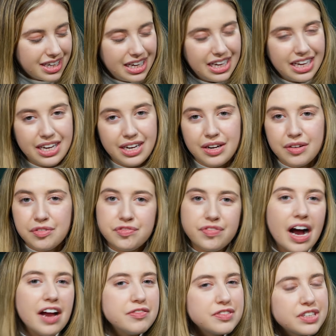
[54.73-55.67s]
in
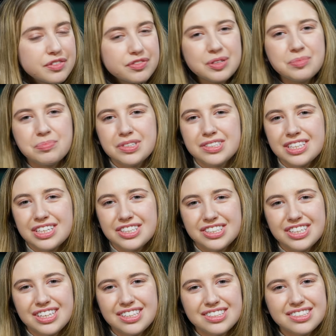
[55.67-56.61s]
5 different
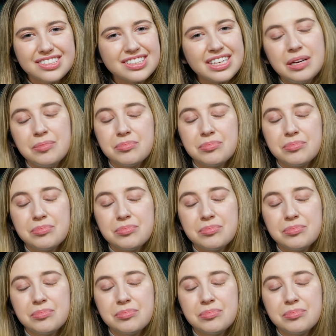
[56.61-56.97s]
positions,